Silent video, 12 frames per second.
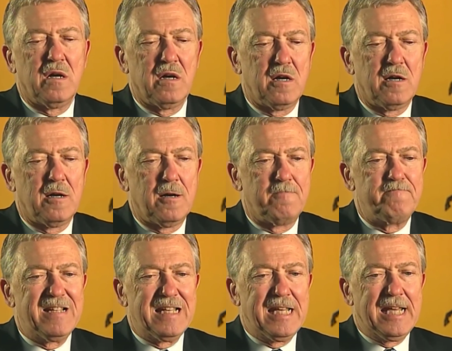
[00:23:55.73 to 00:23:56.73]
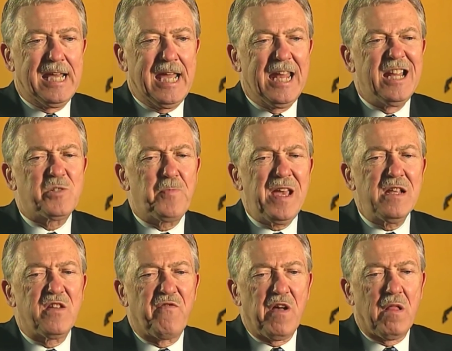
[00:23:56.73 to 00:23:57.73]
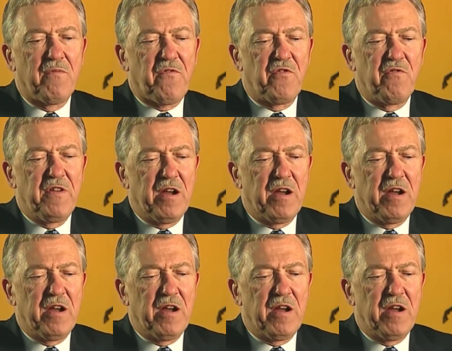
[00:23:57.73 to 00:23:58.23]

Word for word: Um, and it's being developed for